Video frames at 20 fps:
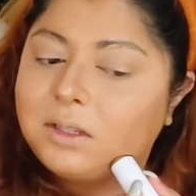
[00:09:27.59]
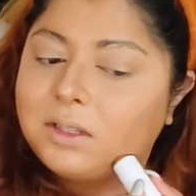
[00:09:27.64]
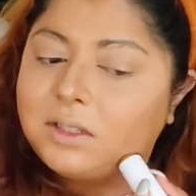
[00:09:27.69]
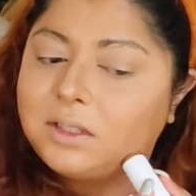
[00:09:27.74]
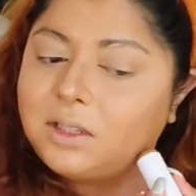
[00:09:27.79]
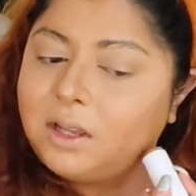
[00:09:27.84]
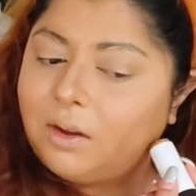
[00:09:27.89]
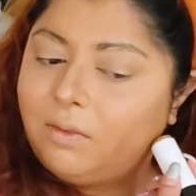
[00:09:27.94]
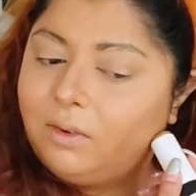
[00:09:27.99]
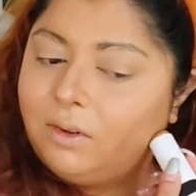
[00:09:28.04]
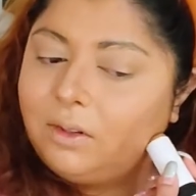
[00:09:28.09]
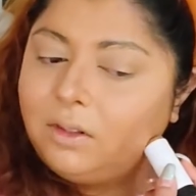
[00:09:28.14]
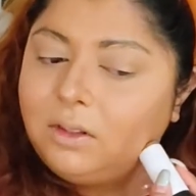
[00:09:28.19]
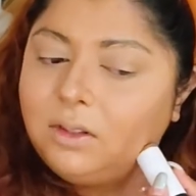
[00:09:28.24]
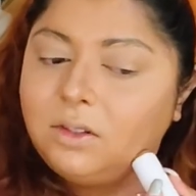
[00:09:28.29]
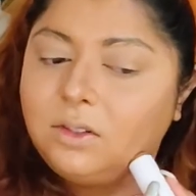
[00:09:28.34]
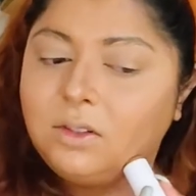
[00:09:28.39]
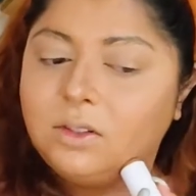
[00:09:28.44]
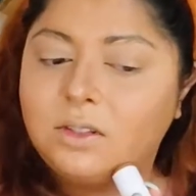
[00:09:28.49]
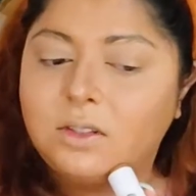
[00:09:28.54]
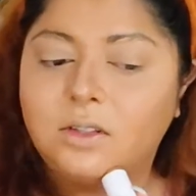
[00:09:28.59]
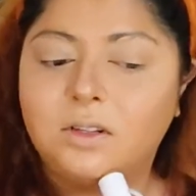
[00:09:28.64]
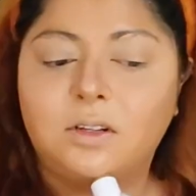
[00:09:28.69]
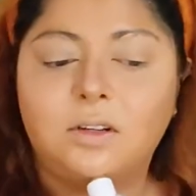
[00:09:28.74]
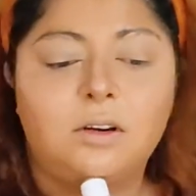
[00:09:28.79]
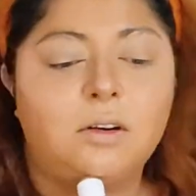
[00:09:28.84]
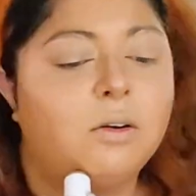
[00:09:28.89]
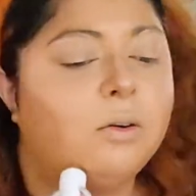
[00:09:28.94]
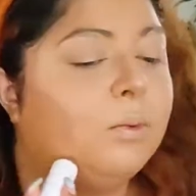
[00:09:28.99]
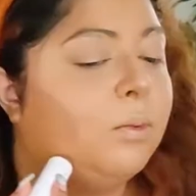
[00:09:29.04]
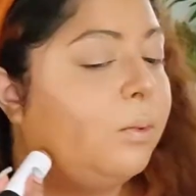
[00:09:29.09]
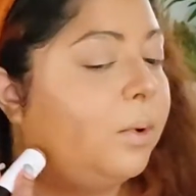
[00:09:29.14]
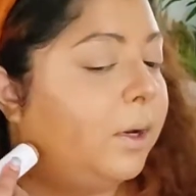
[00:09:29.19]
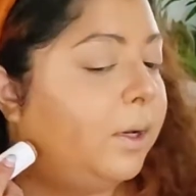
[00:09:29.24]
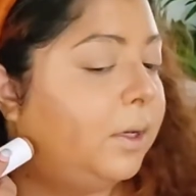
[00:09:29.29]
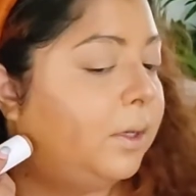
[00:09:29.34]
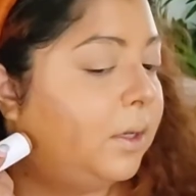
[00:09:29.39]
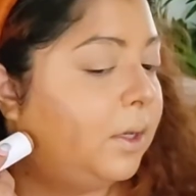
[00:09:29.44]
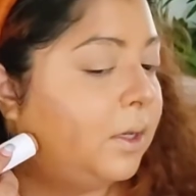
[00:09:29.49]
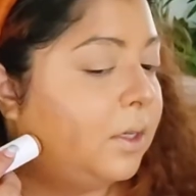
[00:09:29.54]
seven years ago
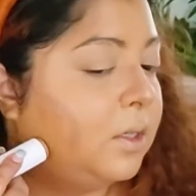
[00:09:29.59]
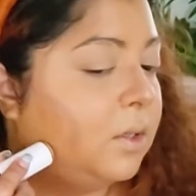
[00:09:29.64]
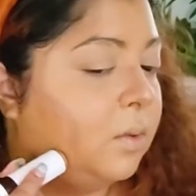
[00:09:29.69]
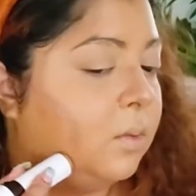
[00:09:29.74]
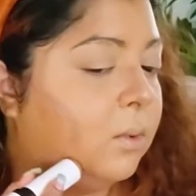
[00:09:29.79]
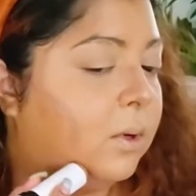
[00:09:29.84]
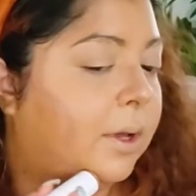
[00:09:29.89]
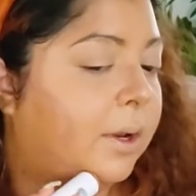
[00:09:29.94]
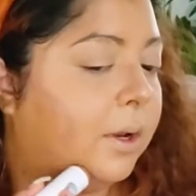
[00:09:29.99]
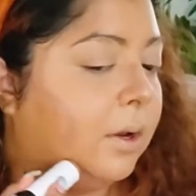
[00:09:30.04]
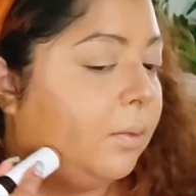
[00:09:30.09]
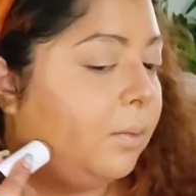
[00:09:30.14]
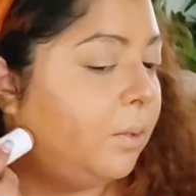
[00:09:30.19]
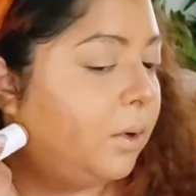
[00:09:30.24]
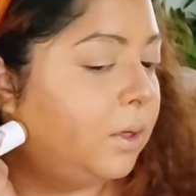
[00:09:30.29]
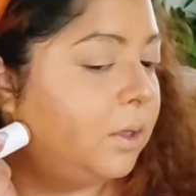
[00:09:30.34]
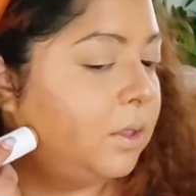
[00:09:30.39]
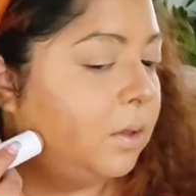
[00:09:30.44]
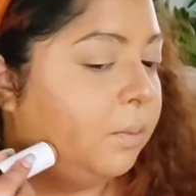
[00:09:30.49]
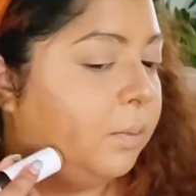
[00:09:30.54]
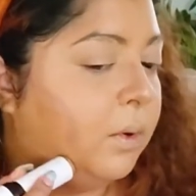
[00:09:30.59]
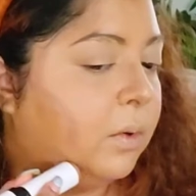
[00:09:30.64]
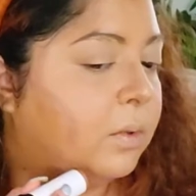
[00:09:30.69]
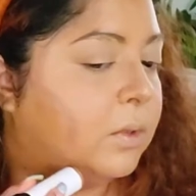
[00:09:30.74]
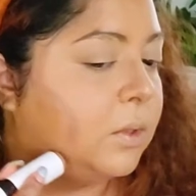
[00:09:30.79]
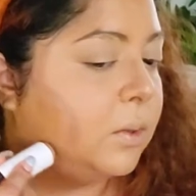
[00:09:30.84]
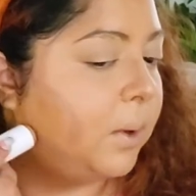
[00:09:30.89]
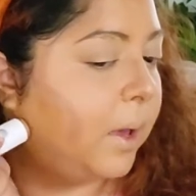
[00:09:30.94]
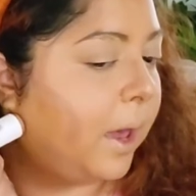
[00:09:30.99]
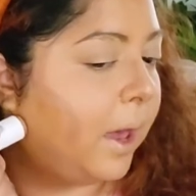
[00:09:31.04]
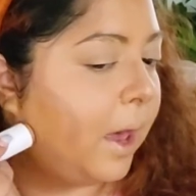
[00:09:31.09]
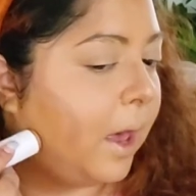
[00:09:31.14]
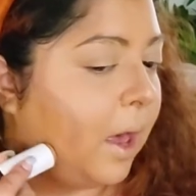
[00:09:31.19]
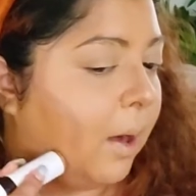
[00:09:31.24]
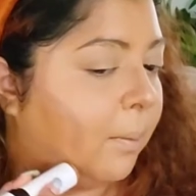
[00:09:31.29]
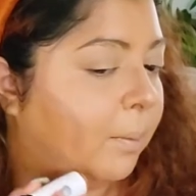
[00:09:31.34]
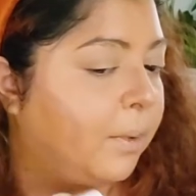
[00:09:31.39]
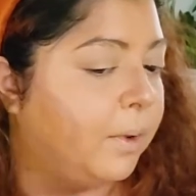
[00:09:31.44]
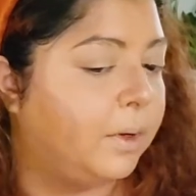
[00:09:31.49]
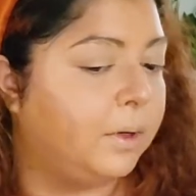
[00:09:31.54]
when this wedding was supposed to
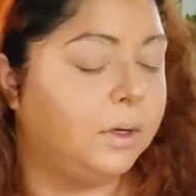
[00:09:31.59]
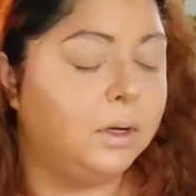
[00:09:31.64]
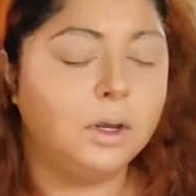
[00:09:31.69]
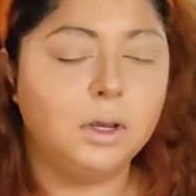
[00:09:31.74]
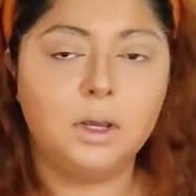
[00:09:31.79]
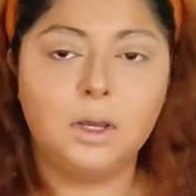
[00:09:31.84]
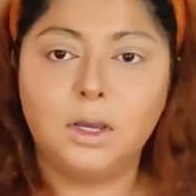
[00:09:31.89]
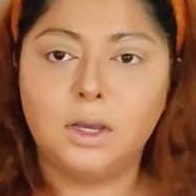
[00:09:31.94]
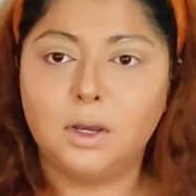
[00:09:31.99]
happen,